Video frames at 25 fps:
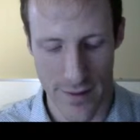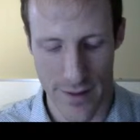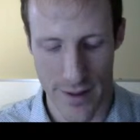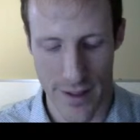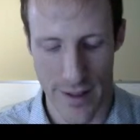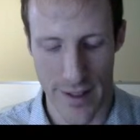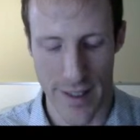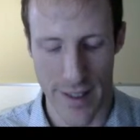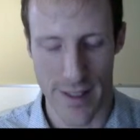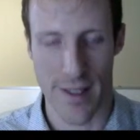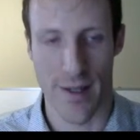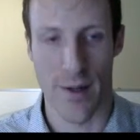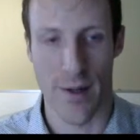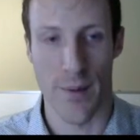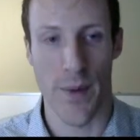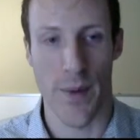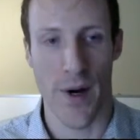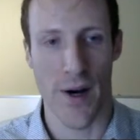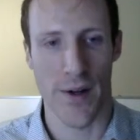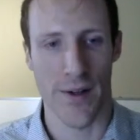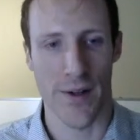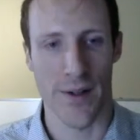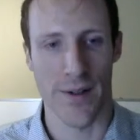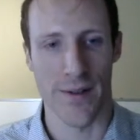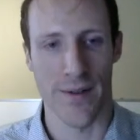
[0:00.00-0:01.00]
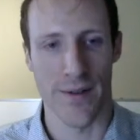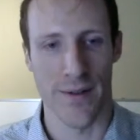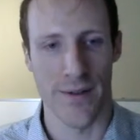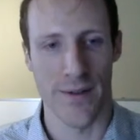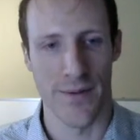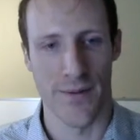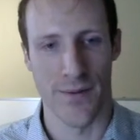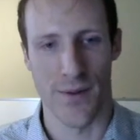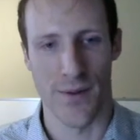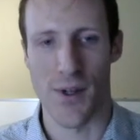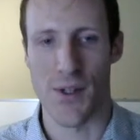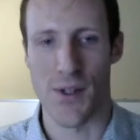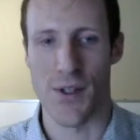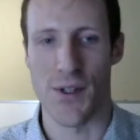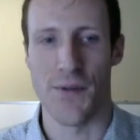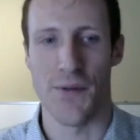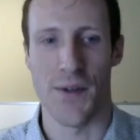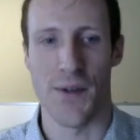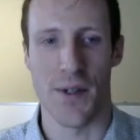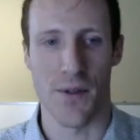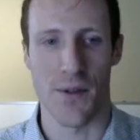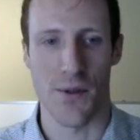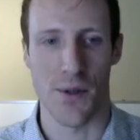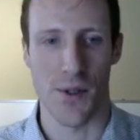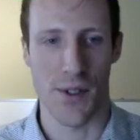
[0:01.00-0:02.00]
at least in a modern version of
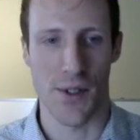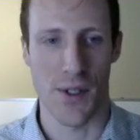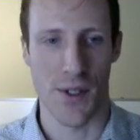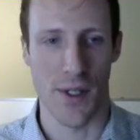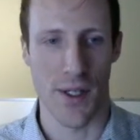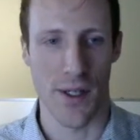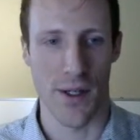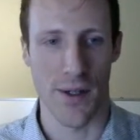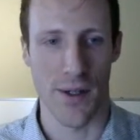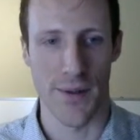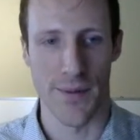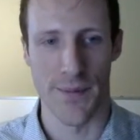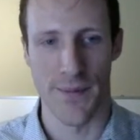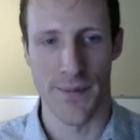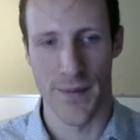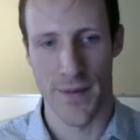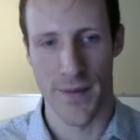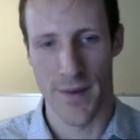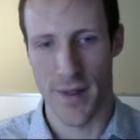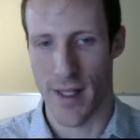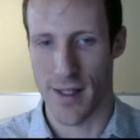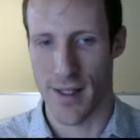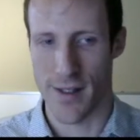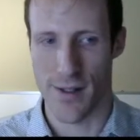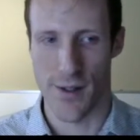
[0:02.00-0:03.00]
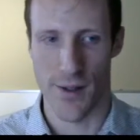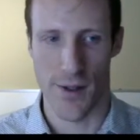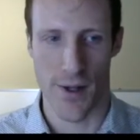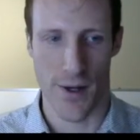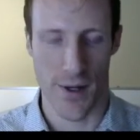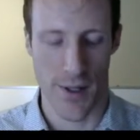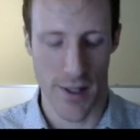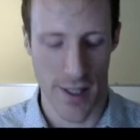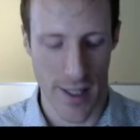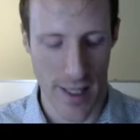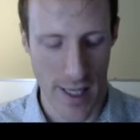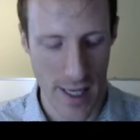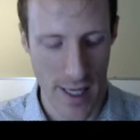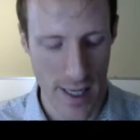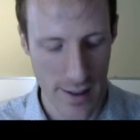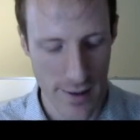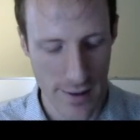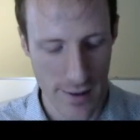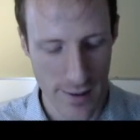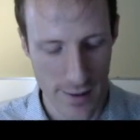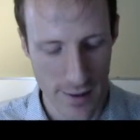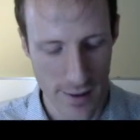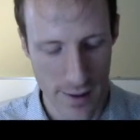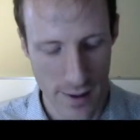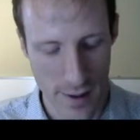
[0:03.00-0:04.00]
Visual Studio, that's no longer the
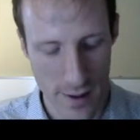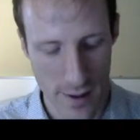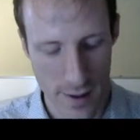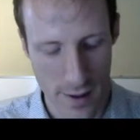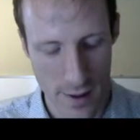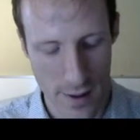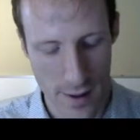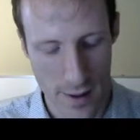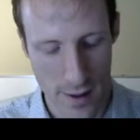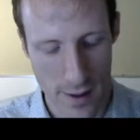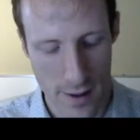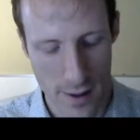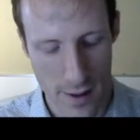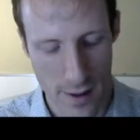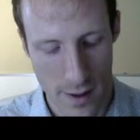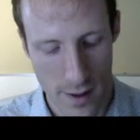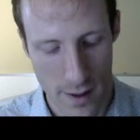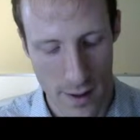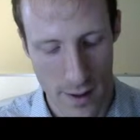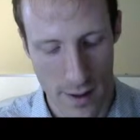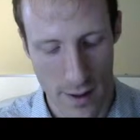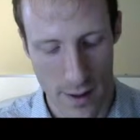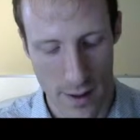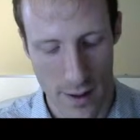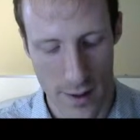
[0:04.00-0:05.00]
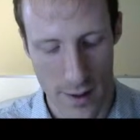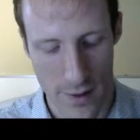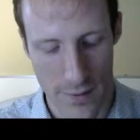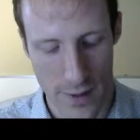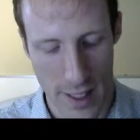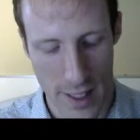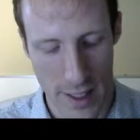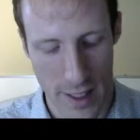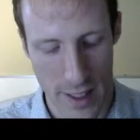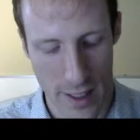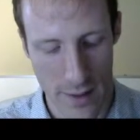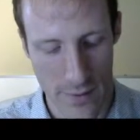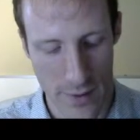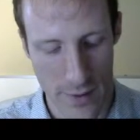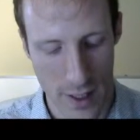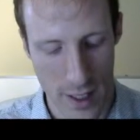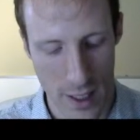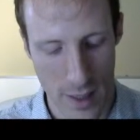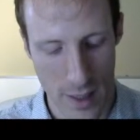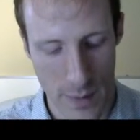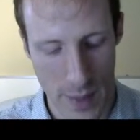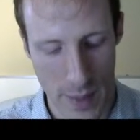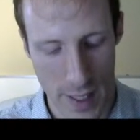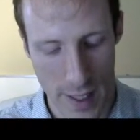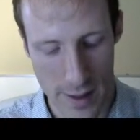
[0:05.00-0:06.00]
case. Dividing
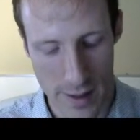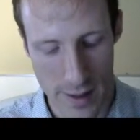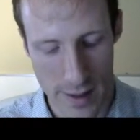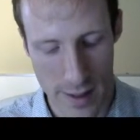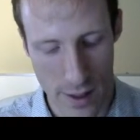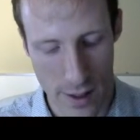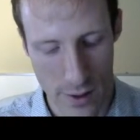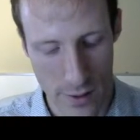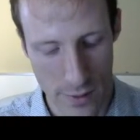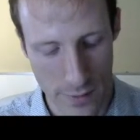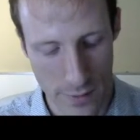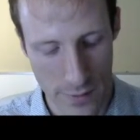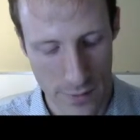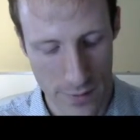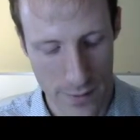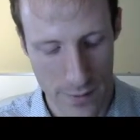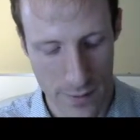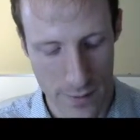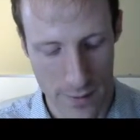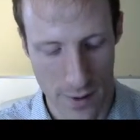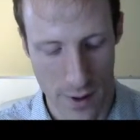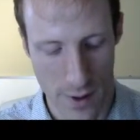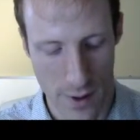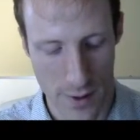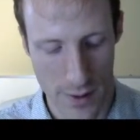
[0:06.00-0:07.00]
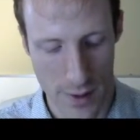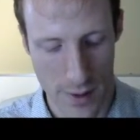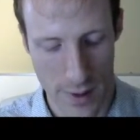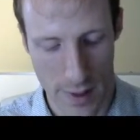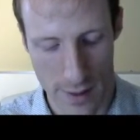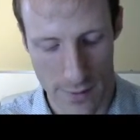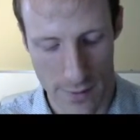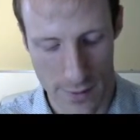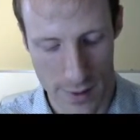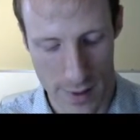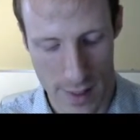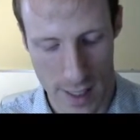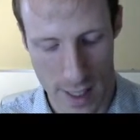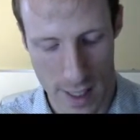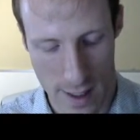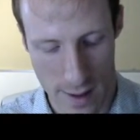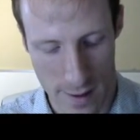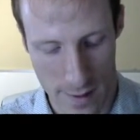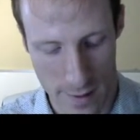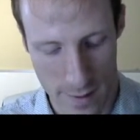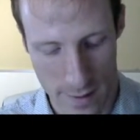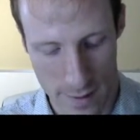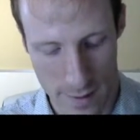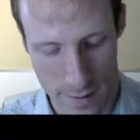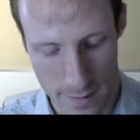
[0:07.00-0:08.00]
infinity by itself also gives
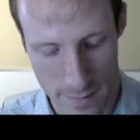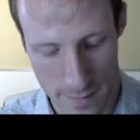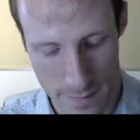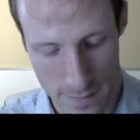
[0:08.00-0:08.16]
nam.